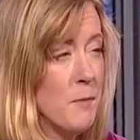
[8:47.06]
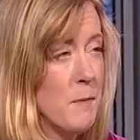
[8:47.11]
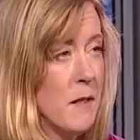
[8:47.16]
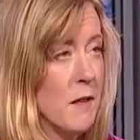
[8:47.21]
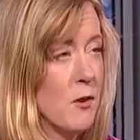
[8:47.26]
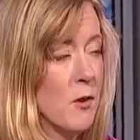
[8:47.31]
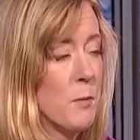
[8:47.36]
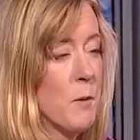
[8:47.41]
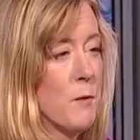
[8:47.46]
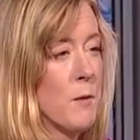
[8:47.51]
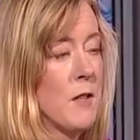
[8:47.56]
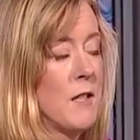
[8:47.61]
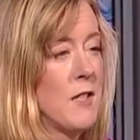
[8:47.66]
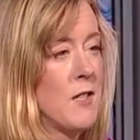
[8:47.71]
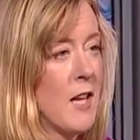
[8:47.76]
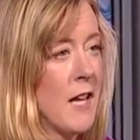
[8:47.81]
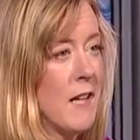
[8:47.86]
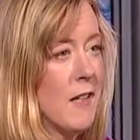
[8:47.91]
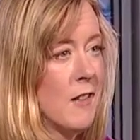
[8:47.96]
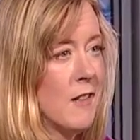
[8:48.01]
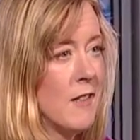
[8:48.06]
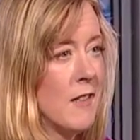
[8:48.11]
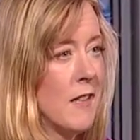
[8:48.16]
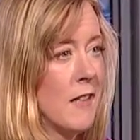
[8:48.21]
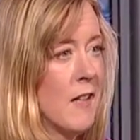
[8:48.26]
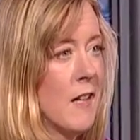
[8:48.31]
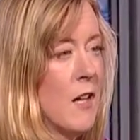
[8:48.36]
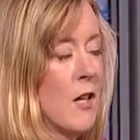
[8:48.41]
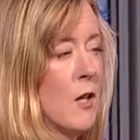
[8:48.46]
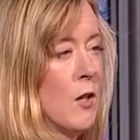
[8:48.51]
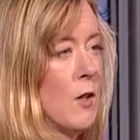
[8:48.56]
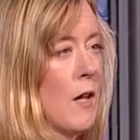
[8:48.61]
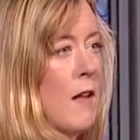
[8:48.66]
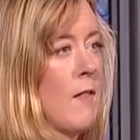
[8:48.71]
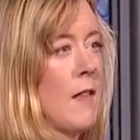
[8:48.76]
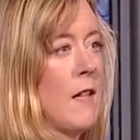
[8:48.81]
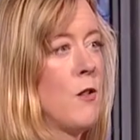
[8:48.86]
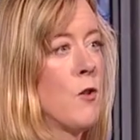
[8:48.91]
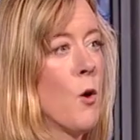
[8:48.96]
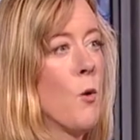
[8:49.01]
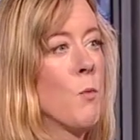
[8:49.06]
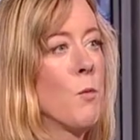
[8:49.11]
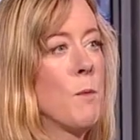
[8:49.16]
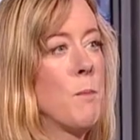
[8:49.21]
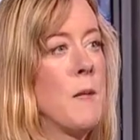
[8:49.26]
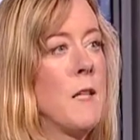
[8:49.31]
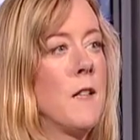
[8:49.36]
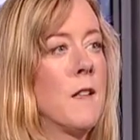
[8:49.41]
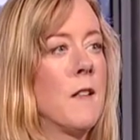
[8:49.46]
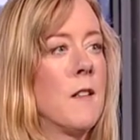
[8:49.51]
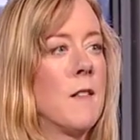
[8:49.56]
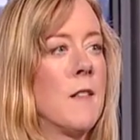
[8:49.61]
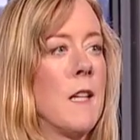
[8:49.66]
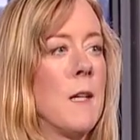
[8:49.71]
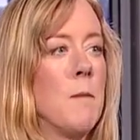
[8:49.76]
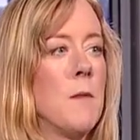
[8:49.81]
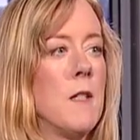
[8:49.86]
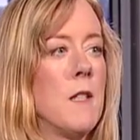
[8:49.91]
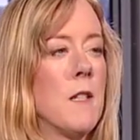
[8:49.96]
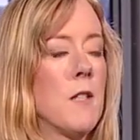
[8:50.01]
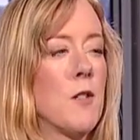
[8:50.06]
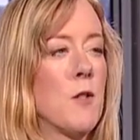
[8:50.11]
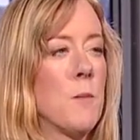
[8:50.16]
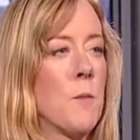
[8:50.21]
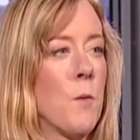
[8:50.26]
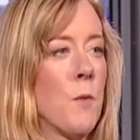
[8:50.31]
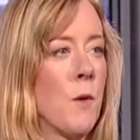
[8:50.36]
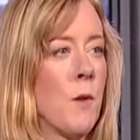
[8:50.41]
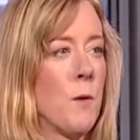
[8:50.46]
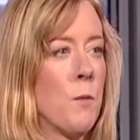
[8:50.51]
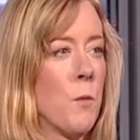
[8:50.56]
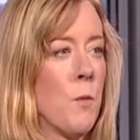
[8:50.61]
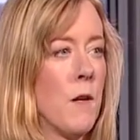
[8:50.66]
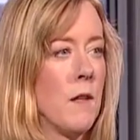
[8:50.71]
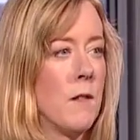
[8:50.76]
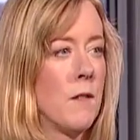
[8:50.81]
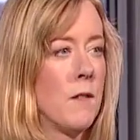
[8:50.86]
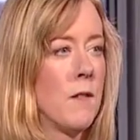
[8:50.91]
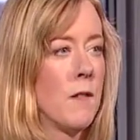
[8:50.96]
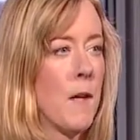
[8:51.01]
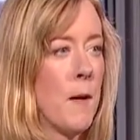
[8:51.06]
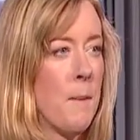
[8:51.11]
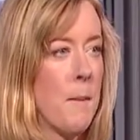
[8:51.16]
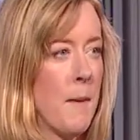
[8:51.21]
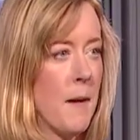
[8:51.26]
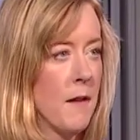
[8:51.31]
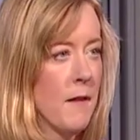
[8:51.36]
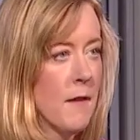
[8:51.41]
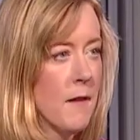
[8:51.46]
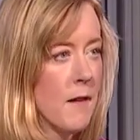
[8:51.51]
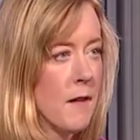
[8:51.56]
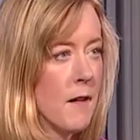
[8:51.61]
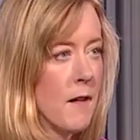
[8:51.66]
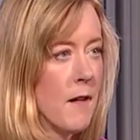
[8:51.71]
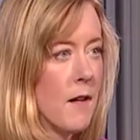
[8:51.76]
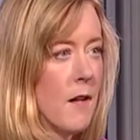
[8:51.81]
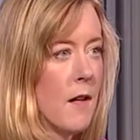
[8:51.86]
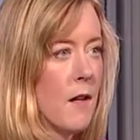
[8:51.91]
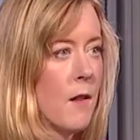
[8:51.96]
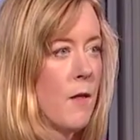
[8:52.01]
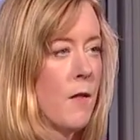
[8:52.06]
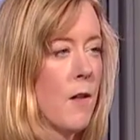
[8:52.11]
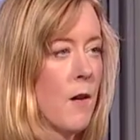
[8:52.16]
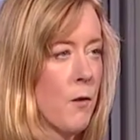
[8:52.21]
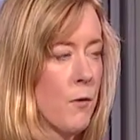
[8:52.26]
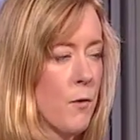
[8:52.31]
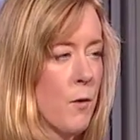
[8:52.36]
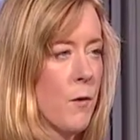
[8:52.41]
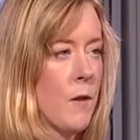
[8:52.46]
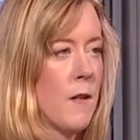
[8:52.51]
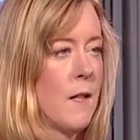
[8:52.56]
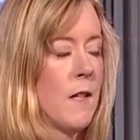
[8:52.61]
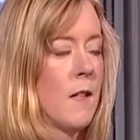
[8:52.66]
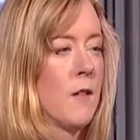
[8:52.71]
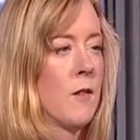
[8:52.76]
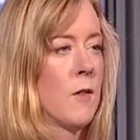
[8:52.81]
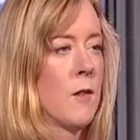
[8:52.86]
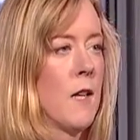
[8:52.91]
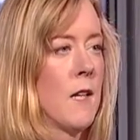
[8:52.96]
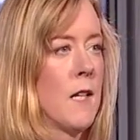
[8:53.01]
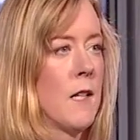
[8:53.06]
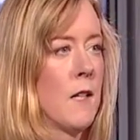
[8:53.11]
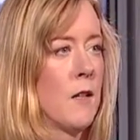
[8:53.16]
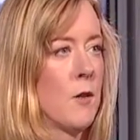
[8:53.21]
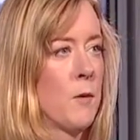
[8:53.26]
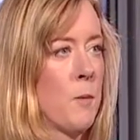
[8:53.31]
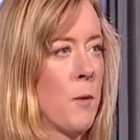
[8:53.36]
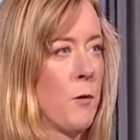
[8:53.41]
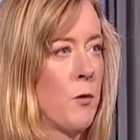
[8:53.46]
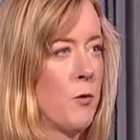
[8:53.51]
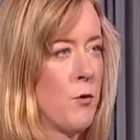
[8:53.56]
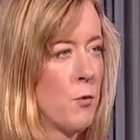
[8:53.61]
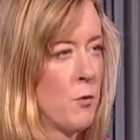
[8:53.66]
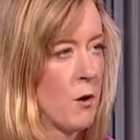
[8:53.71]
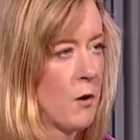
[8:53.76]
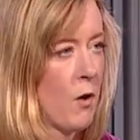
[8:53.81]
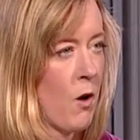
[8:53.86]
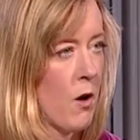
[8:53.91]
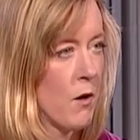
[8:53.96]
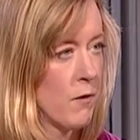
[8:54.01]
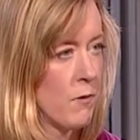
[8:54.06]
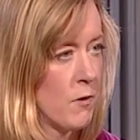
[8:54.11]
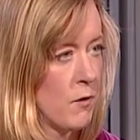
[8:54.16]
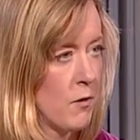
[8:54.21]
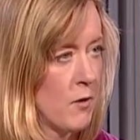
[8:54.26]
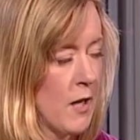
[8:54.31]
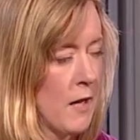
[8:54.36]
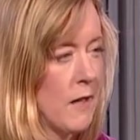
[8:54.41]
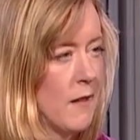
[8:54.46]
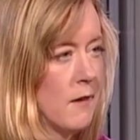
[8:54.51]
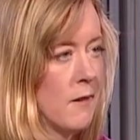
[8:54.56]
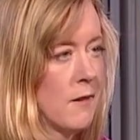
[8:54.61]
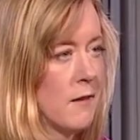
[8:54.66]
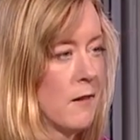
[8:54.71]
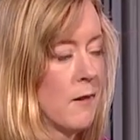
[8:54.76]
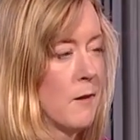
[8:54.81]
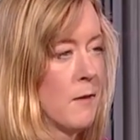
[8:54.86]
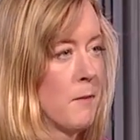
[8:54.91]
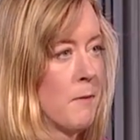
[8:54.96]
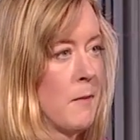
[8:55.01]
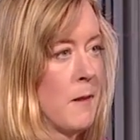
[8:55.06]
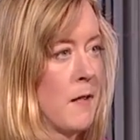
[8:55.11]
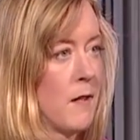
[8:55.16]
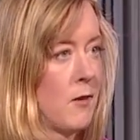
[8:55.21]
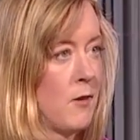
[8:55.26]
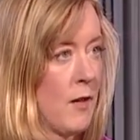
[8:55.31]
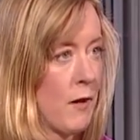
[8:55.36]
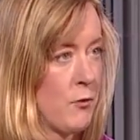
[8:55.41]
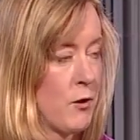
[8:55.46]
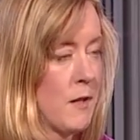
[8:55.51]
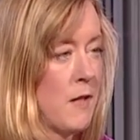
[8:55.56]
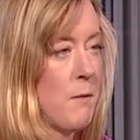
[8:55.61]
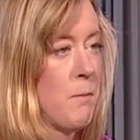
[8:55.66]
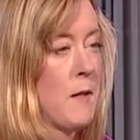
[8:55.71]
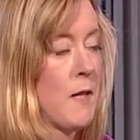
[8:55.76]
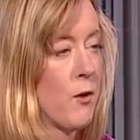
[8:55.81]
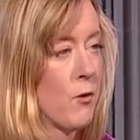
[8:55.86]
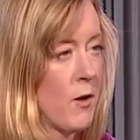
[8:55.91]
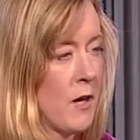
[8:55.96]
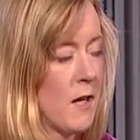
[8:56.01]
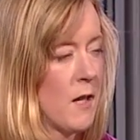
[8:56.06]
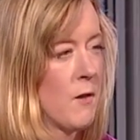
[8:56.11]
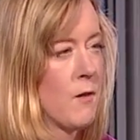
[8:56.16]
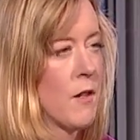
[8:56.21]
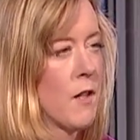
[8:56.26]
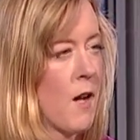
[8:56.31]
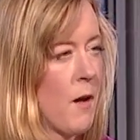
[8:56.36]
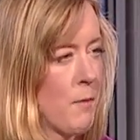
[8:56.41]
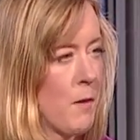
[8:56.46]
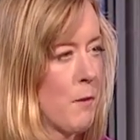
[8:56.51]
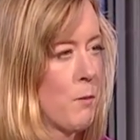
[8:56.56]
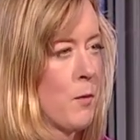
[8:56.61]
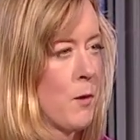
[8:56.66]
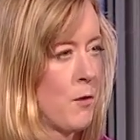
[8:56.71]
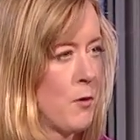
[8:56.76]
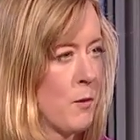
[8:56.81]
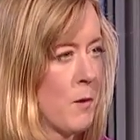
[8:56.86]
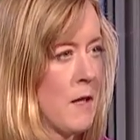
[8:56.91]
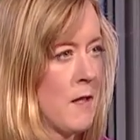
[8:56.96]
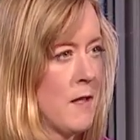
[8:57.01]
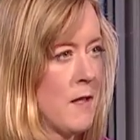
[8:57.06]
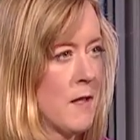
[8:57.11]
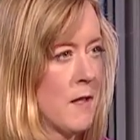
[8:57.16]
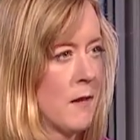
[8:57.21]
meals, but really tasty, and they don't repeat the same dish more than once a month. Therefore, the kids are getting exposed to a lot of new tastes, because you have to keep being creative and come up with new ideas.